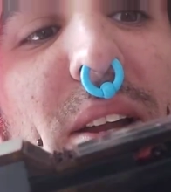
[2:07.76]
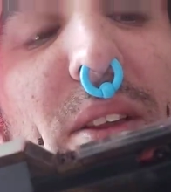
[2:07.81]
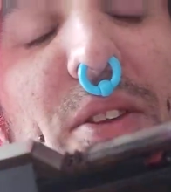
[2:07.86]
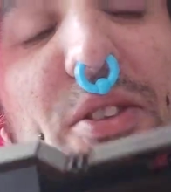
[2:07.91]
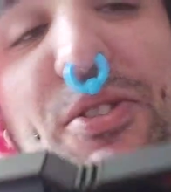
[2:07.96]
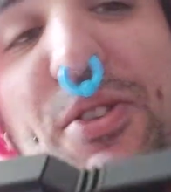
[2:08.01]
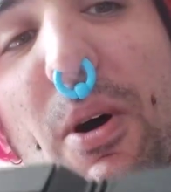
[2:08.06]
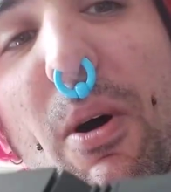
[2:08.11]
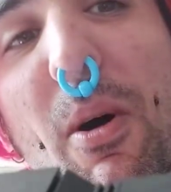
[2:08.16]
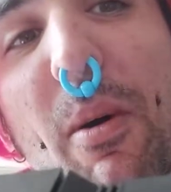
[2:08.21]
at the
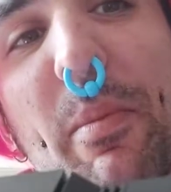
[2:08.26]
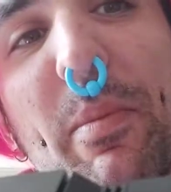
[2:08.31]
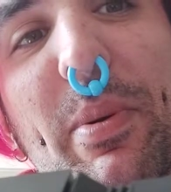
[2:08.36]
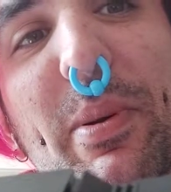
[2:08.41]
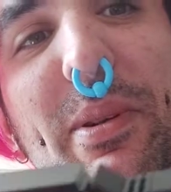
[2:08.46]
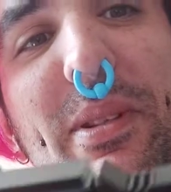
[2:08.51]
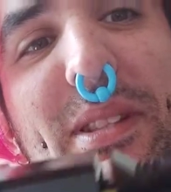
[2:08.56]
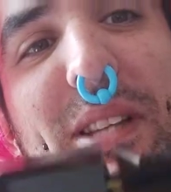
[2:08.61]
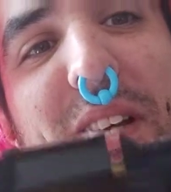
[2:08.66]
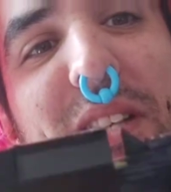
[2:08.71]
top
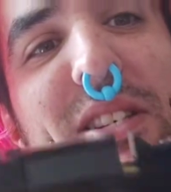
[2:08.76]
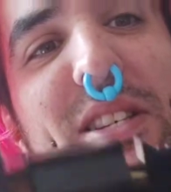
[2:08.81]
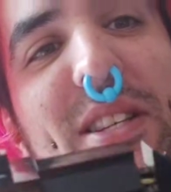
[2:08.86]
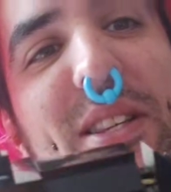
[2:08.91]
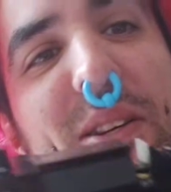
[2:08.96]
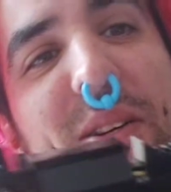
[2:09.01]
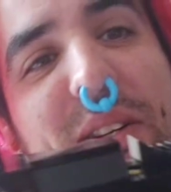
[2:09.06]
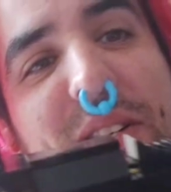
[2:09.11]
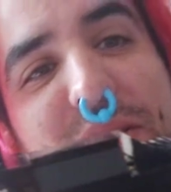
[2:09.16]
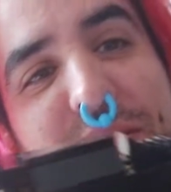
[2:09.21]
doesn't
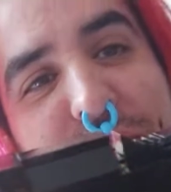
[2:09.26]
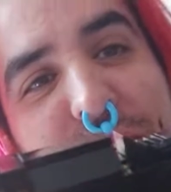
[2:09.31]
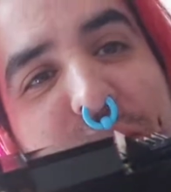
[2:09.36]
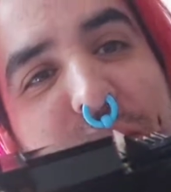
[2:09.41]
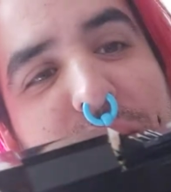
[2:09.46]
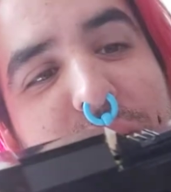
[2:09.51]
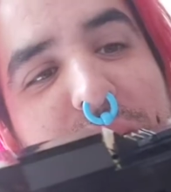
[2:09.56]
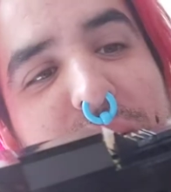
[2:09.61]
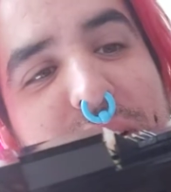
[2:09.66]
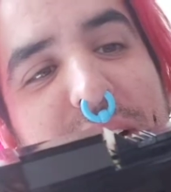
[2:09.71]
look as
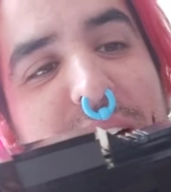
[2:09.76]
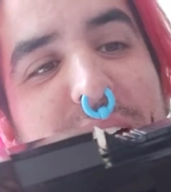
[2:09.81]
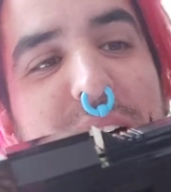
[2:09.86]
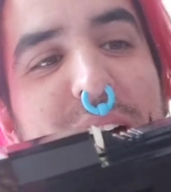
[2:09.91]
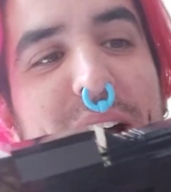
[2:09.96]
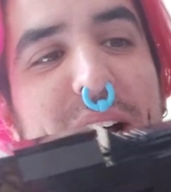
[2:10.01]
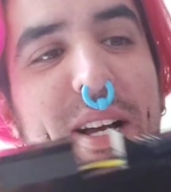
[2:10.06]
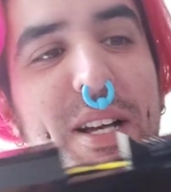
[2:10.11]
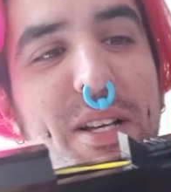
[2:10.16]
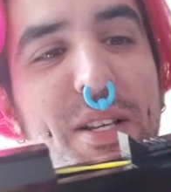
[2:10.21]
good
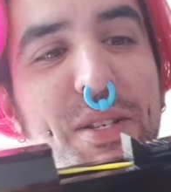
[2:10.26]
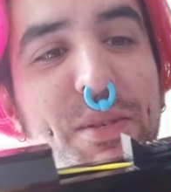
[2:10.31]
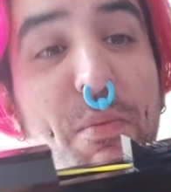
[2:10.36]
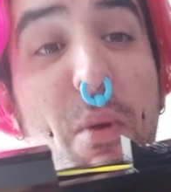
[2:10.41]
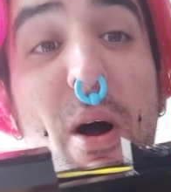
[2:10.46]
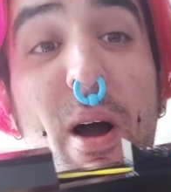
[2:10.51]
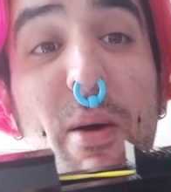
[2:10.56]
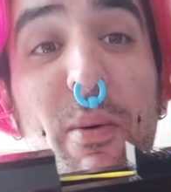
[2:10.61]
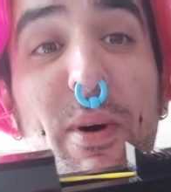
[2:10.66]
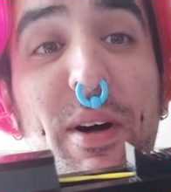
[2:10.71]
as
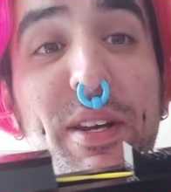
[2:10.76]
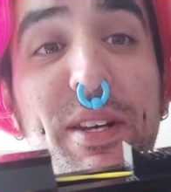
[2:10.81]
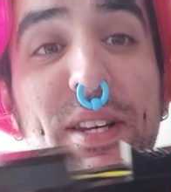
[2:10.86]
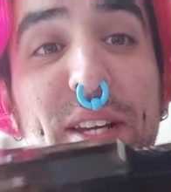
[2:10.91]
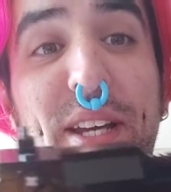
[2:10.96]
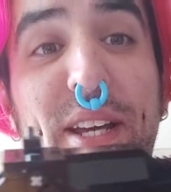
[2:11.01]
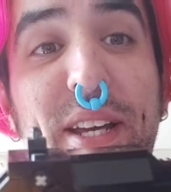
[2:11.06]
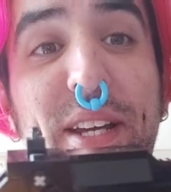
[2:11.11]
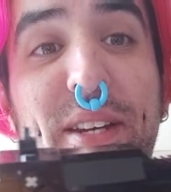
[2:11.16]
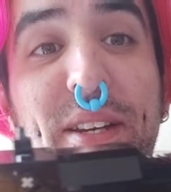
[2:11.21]
my one
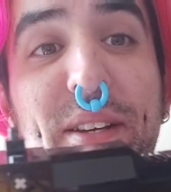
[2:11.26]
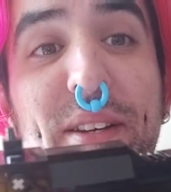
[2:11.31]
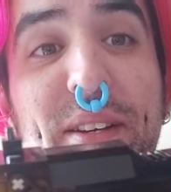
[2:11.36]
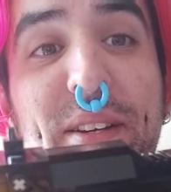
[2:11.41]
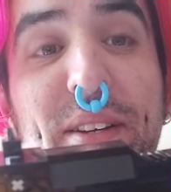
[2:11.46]
did.